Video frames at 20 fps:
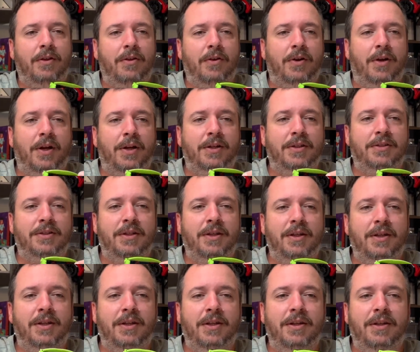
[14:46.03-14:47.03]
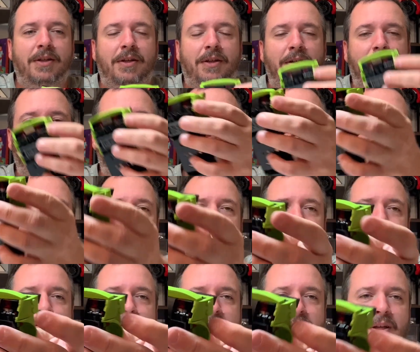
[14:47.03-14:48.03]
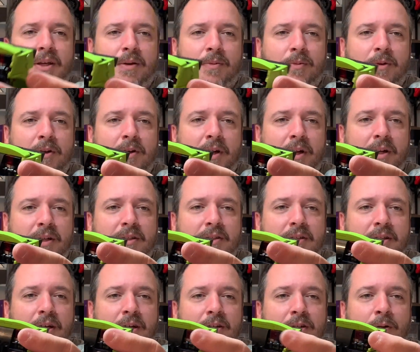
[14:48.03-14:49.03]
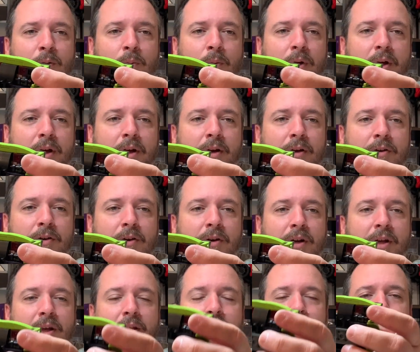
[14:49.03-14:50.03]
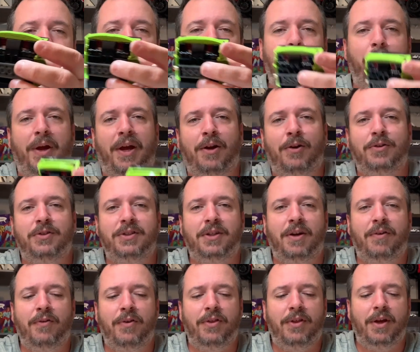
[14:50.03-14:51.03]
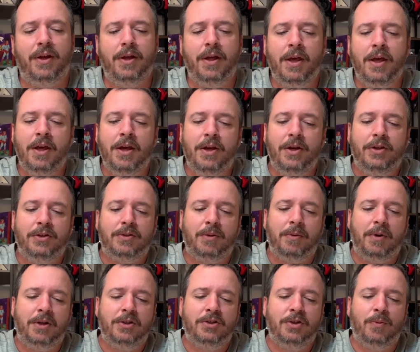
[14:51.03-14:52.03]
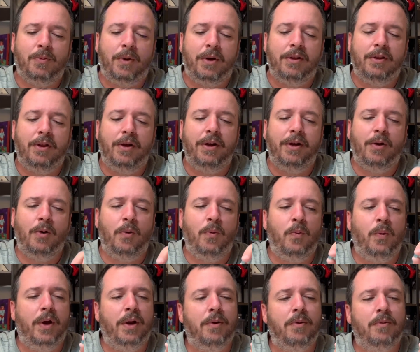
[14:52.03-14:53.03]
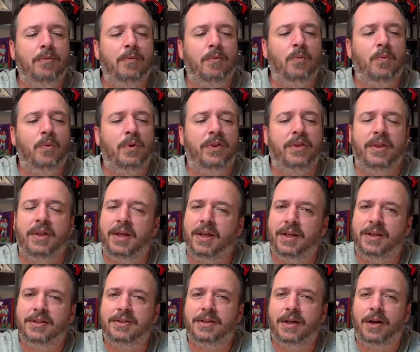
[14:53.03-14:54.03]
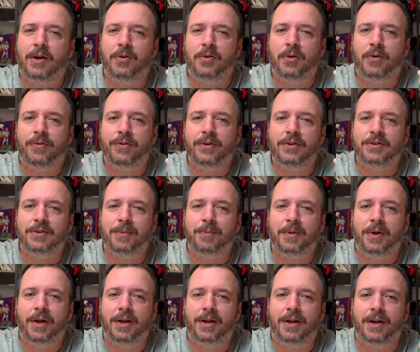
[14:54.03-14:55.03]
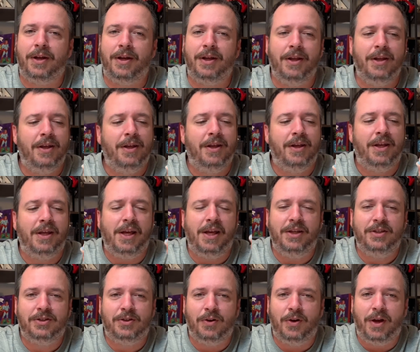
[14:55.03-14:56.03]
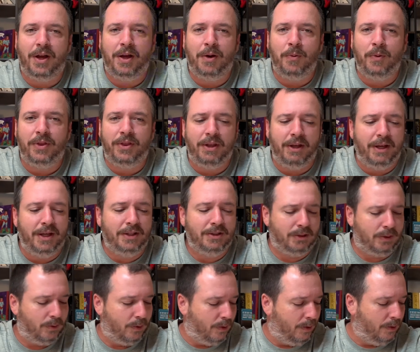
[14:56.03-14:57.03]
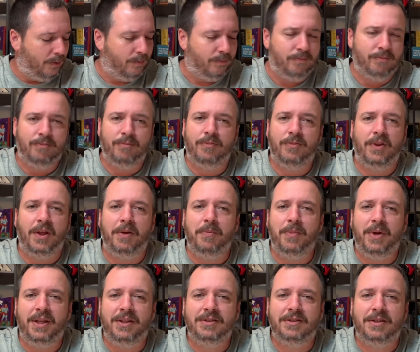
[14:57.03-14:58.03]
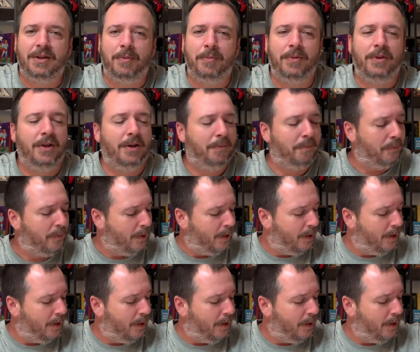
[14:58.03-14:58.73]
They're kind of sitting, it's hard to see them. They're kind of tucked away underneath all the panels and everything. So I'm not sure why LEGO went with these. I don't know if there's some kind of Easter egg with this or they mean something.